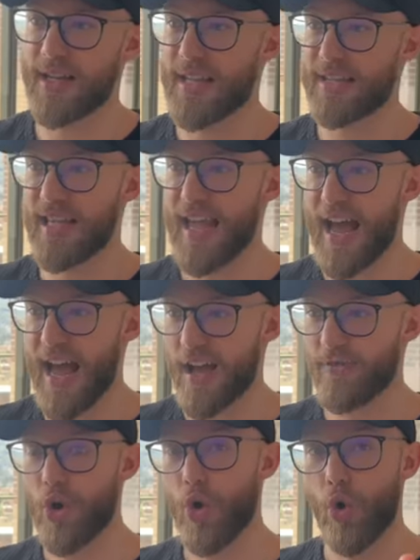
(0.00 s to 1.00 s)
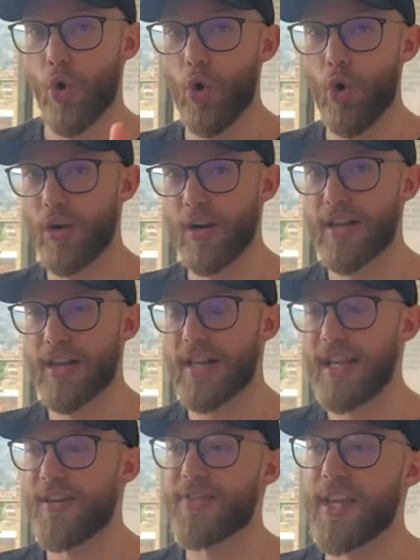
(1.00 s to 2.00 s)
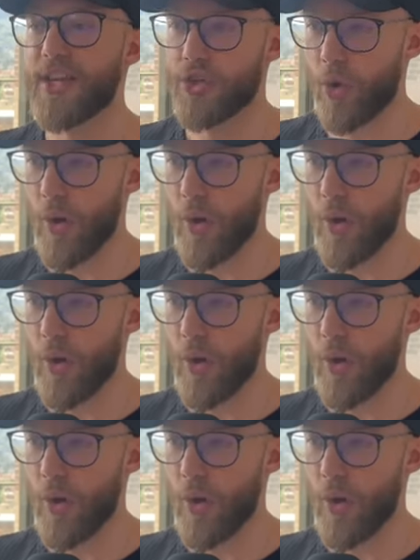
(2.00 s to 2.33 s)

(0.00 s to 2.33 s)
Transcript: that they have, or if they don't